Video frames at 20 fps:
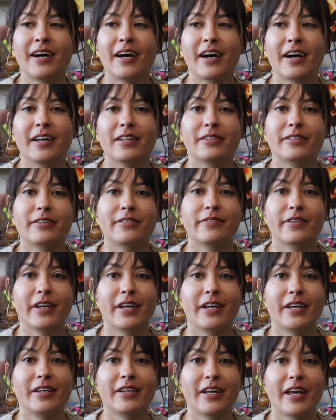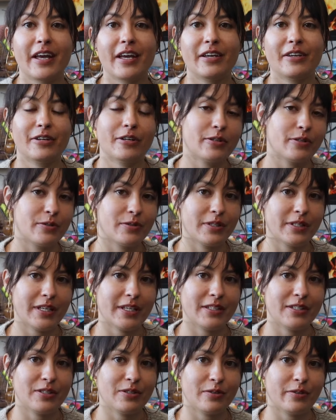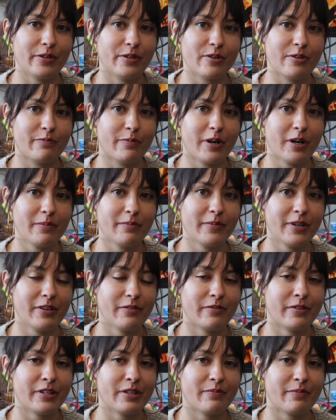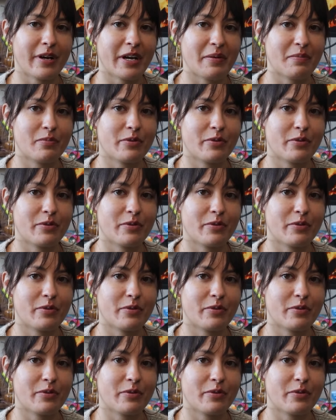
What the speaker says: I live in a cozy studio apartment with my